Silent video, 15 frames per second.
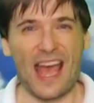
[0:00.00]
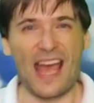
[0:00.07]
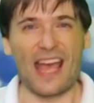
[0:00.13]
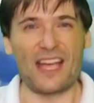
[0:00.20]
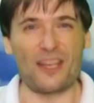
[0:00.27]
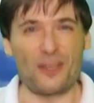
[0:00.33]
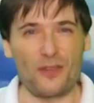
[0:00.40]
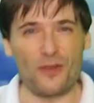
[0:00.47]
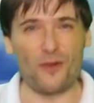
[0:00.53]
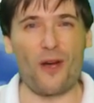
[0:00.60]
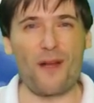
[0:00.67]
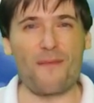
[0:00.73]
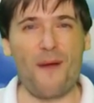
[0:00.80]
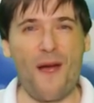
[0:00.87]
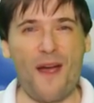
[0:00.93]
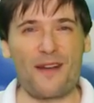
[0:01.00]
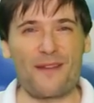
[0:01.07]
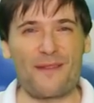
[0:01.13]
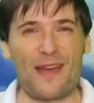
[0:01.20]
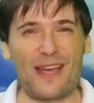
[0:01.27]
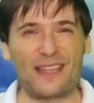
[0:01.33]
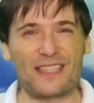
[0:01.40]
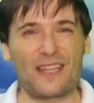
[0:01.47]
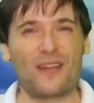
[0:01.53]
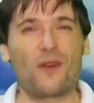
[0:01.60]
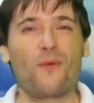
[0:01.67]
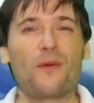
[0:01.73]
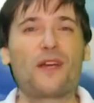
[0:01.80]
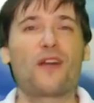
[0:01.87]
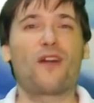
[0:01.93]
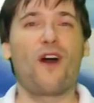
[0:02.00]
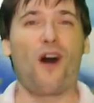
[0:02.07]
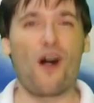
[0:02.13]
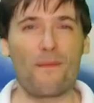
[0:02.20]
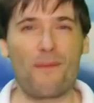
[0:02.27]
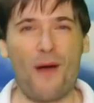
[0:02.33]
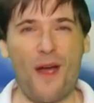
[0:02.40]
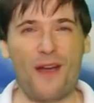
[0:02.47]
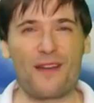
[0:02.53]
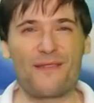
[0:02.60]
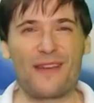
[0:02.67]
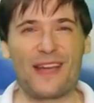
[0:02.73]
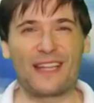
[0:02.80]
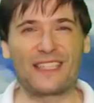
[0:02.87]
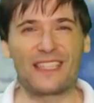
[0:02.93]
You are part of it, we are all part of it,